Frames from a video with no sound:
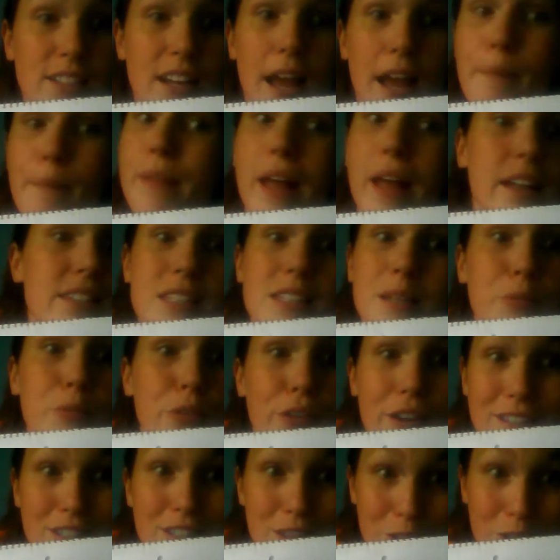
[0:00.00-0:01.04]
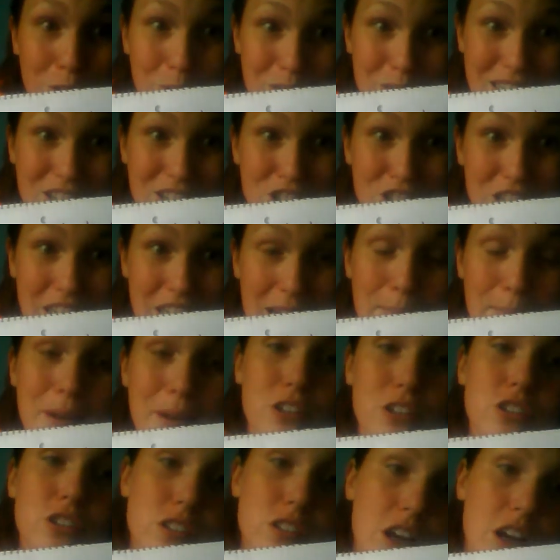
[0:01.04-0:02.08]
I'm not summarizing the quotation. I'm
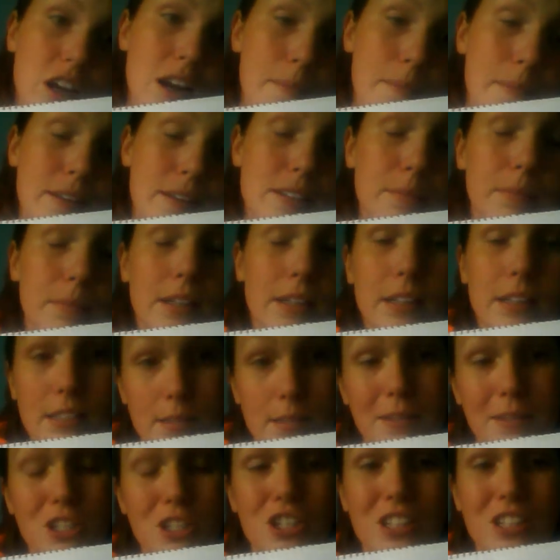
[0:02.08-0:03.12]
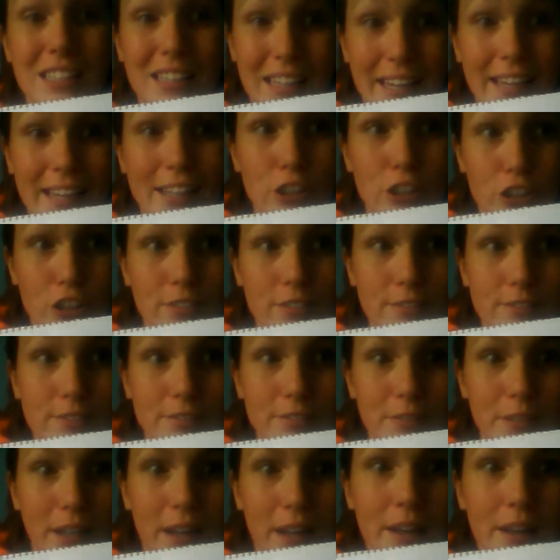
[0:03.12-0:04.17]
actually talking about something that's mentioned later,
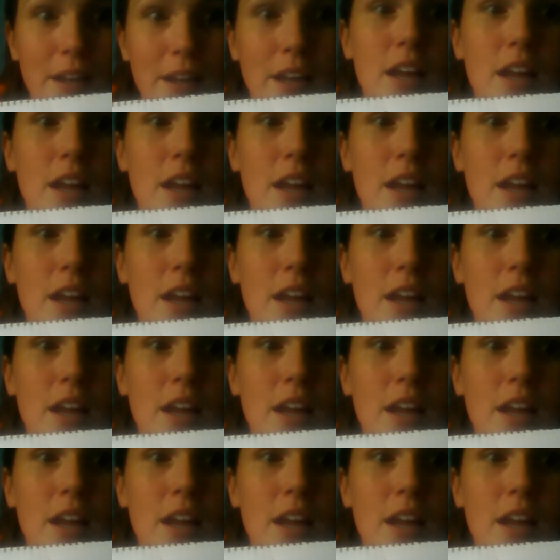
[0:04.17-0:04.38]
okay?